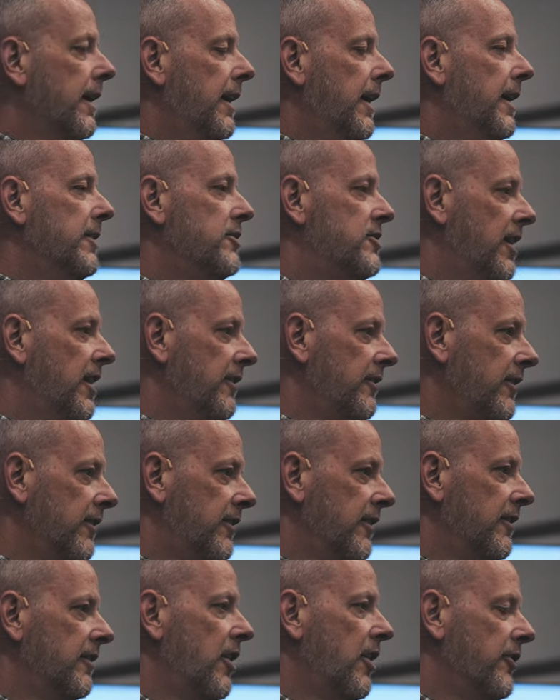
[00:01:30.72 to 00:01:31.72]
And
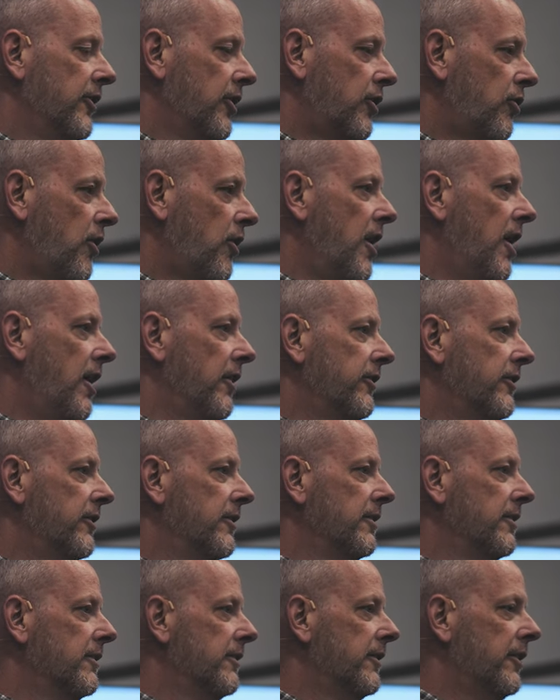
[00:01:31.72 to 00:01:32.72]
Jesus is on the
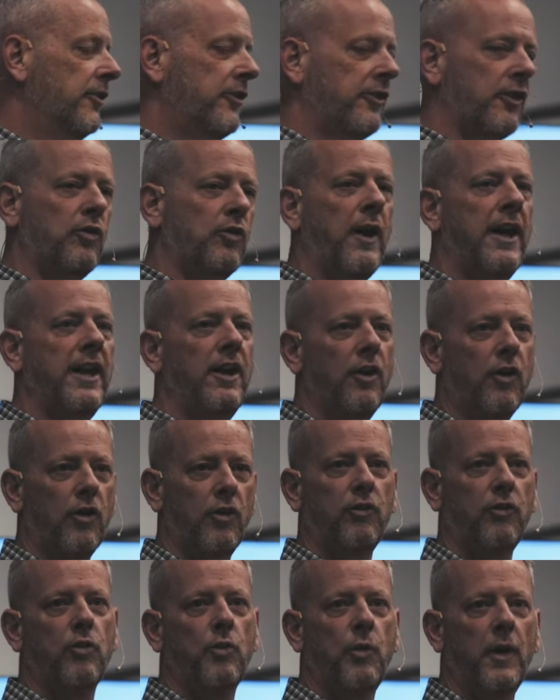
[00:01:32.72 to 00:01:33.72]
cross. There's a great
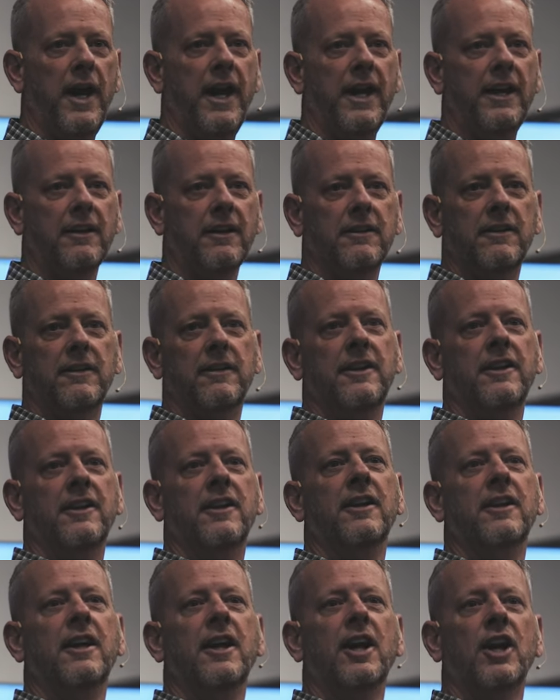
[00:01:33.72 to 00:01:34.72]
earthquake.
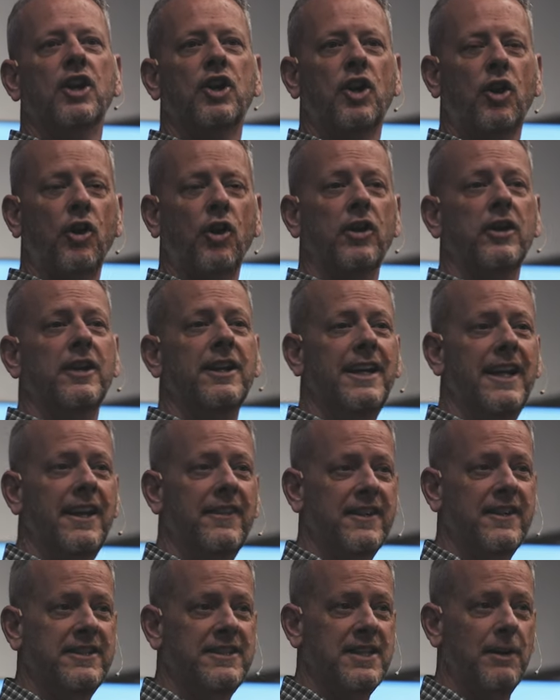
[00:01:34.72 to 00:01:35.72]
The curtain
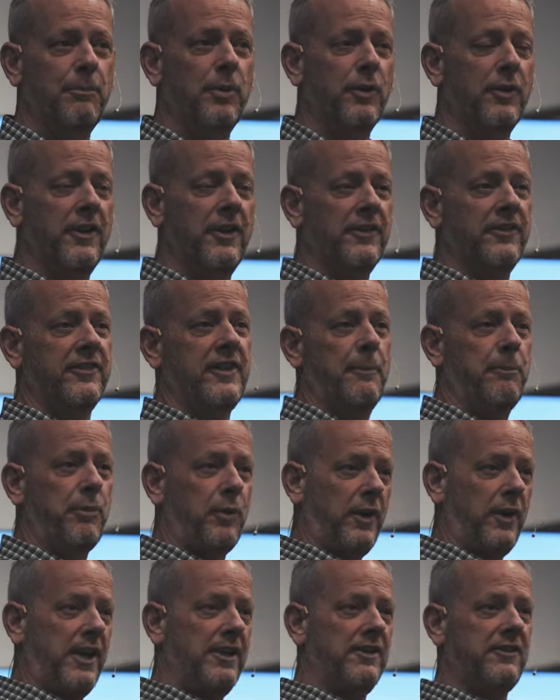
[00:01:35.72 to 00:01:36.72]
in the temple that
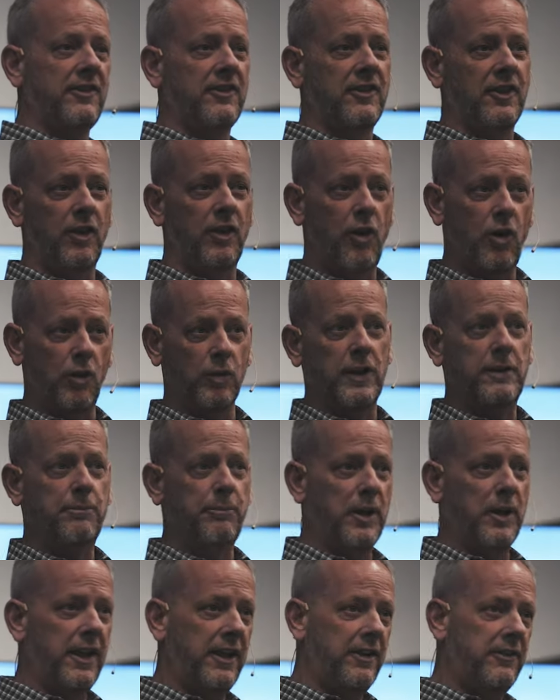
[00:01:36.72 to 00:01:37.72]
separates the holy
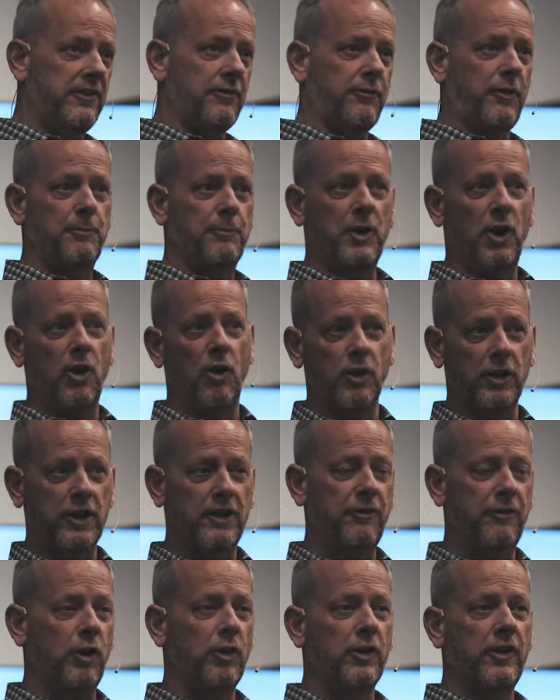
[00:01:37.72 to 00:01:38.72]
place from the Holy
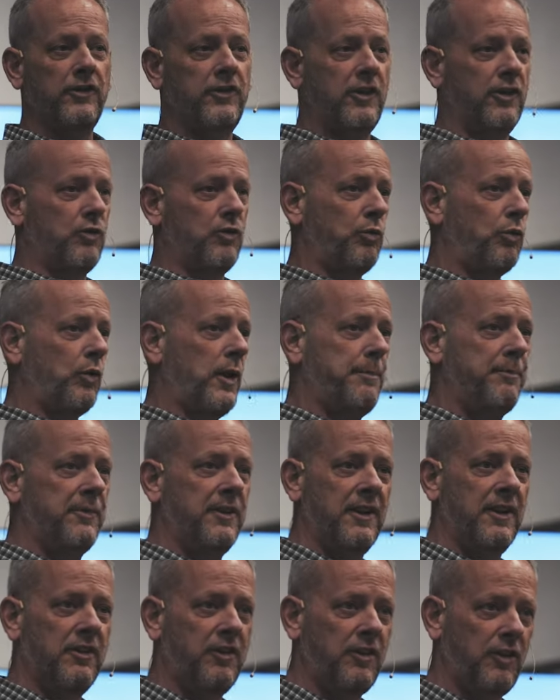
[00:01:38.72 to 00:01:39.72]
of Holies is ripped
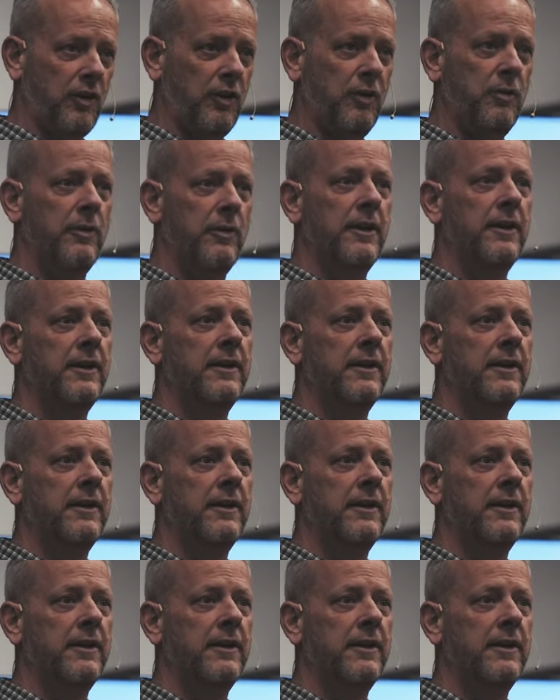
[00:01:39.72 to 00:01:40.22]
in two,